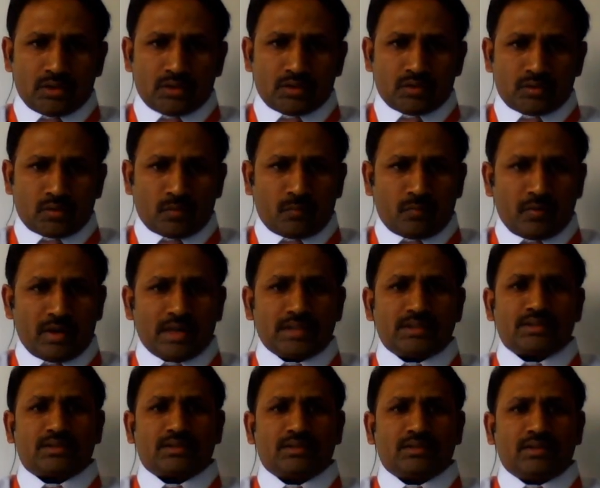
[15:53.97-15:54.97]
So
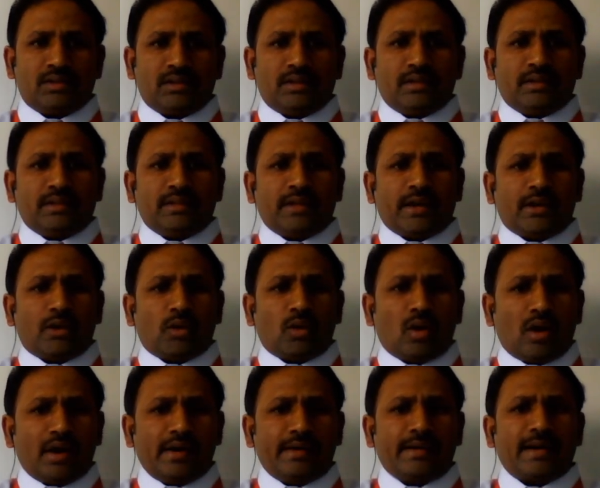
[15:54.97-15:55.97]
first, that
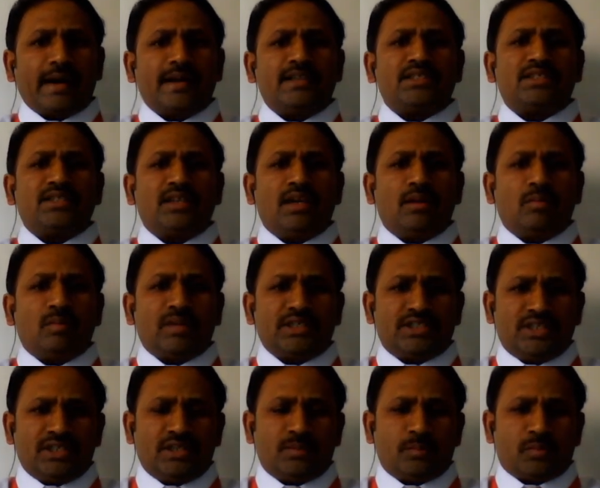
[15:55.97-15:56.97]
non-traditional
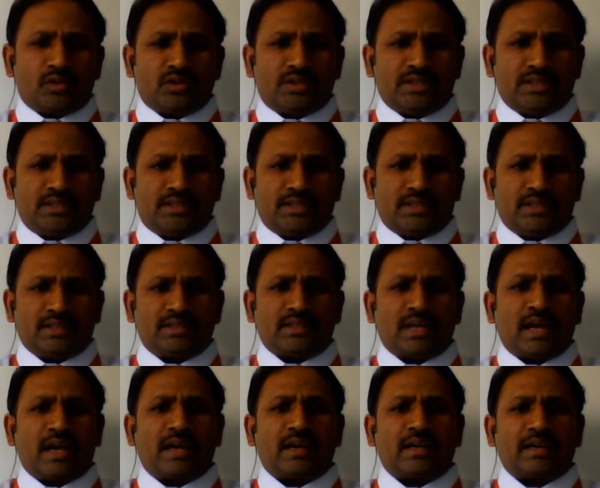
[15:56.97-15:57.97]
machining processes
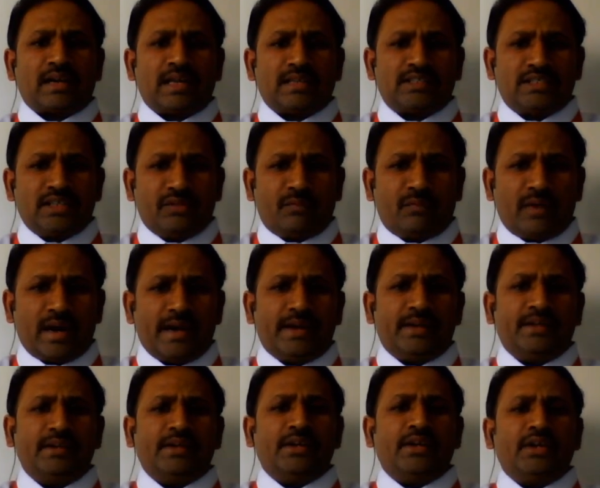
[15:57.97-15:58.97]
are
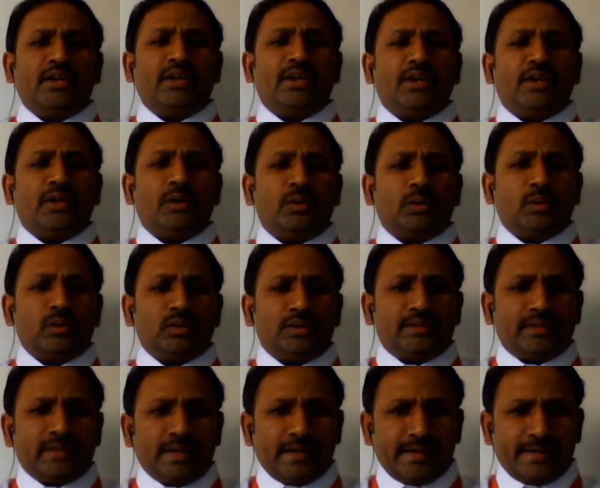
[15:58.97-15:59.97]
classified into
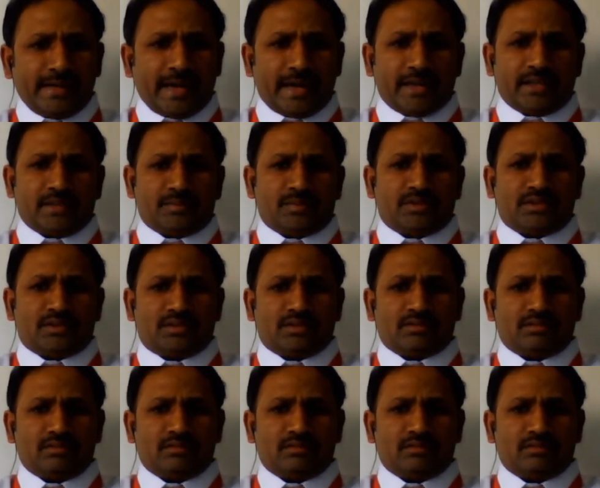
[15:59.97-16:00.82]
three types.